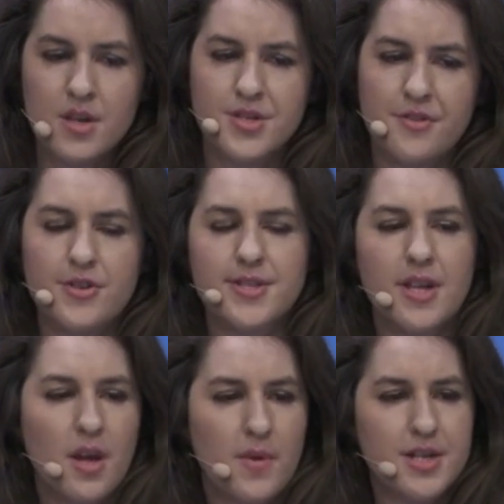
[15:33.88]
So the first
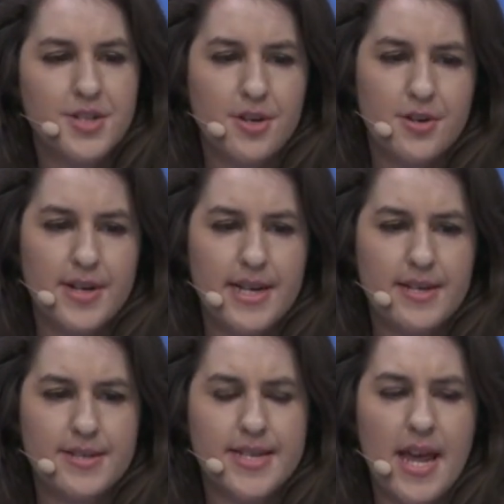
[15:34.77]
thing you want to do
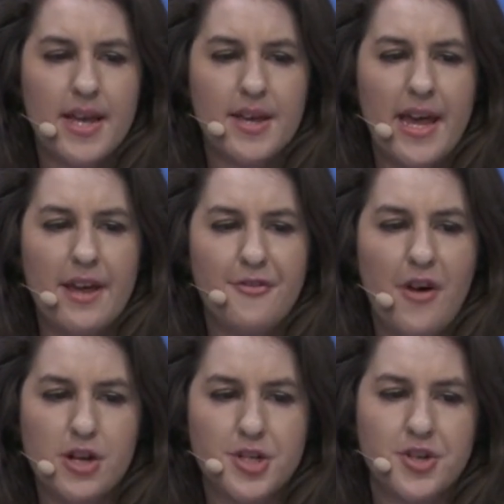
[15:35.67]
is take a
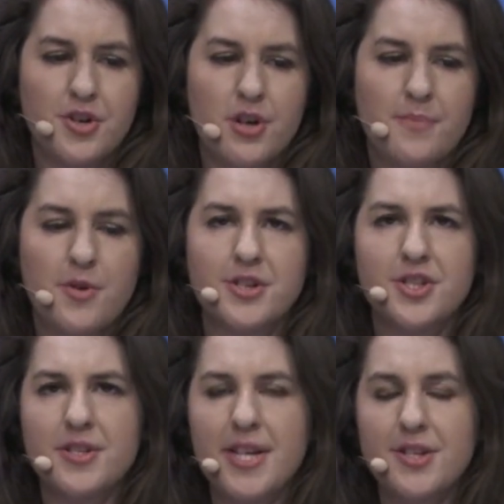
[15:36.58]
functional
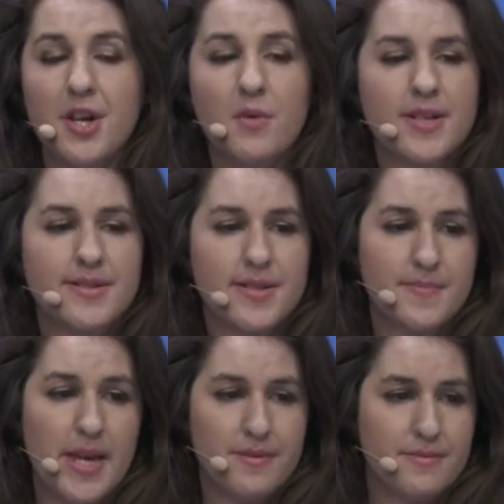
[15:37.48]
approach to teaching. What does this
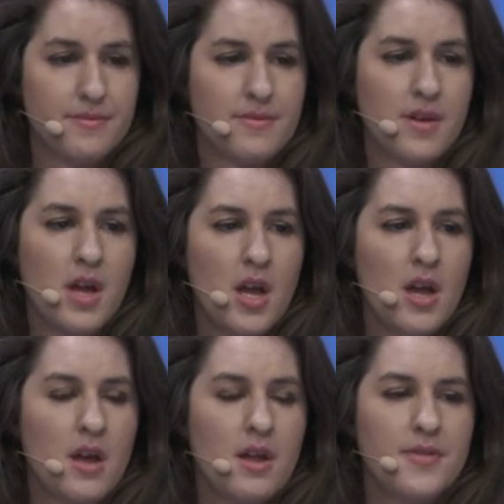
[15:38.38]
mean?
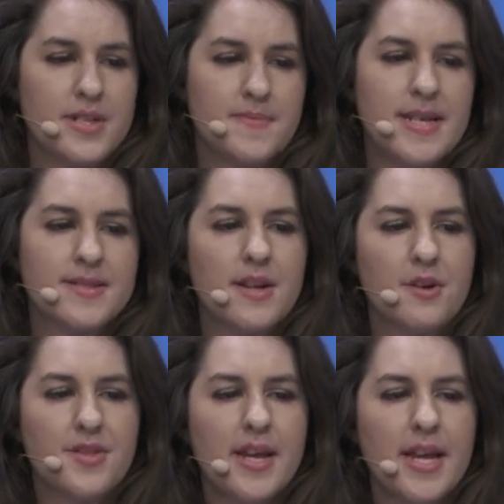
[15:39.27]
This means that
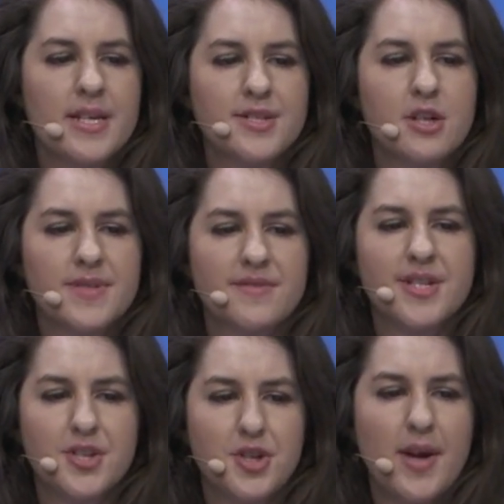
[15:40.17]
you're thinking in terms of
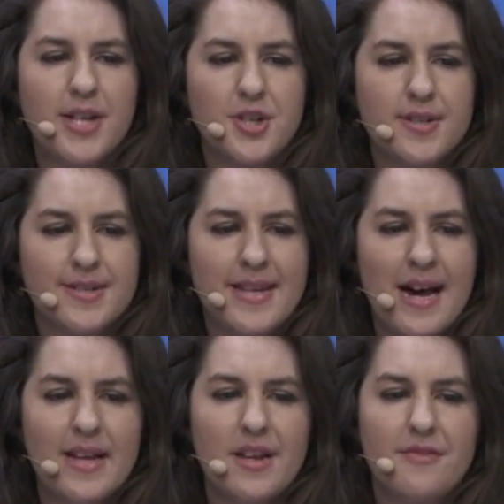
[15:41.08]
situations,
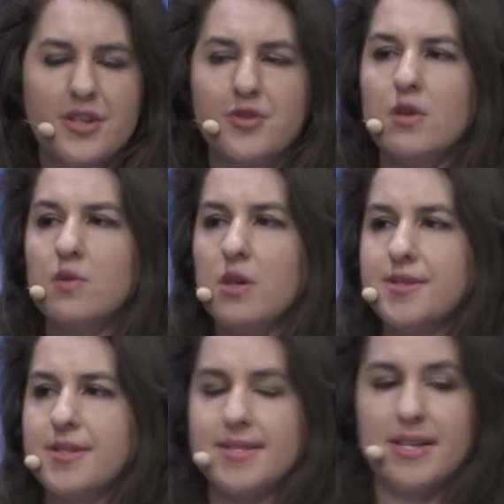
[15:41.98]
not individual
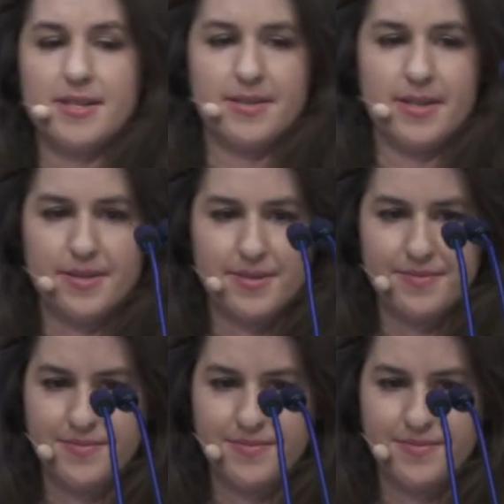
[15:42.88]
words and sentences.